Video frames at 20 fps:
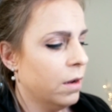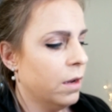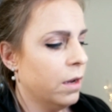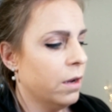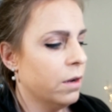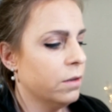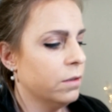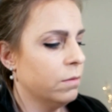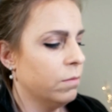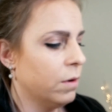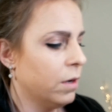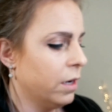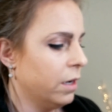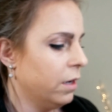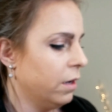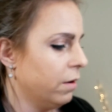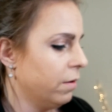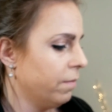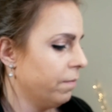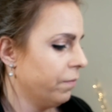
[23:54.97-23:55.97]
here's what I
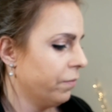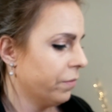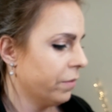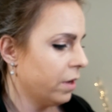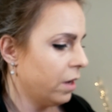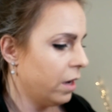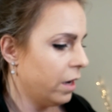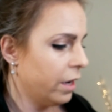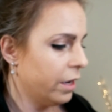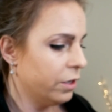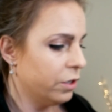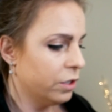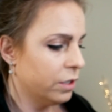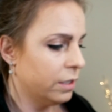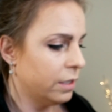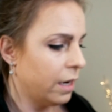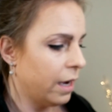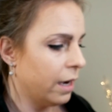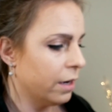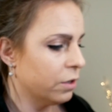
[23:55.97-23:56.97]
do. I
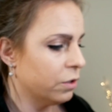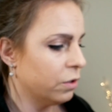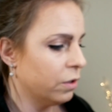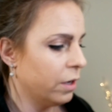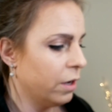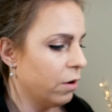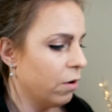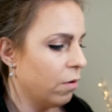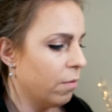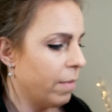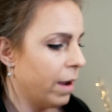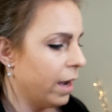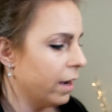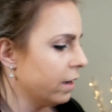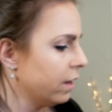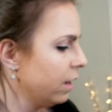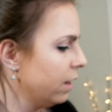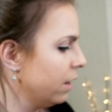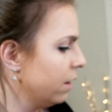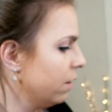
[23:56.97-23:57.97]
just actually go back
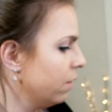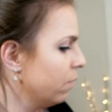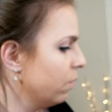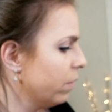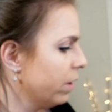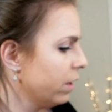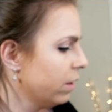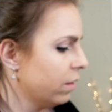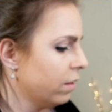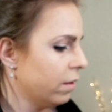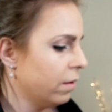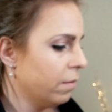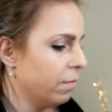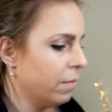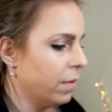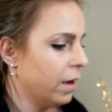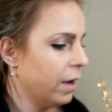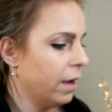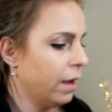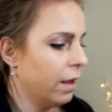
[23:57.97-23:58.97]
in with
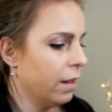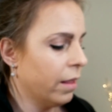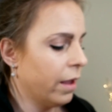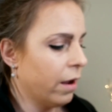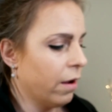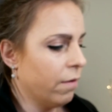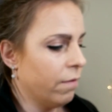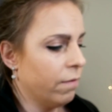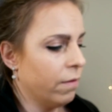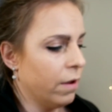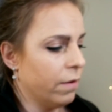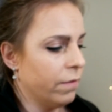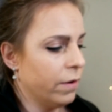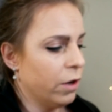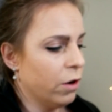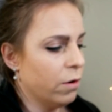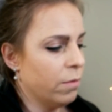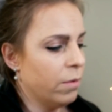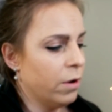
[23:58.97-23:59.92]
my, like a fluffier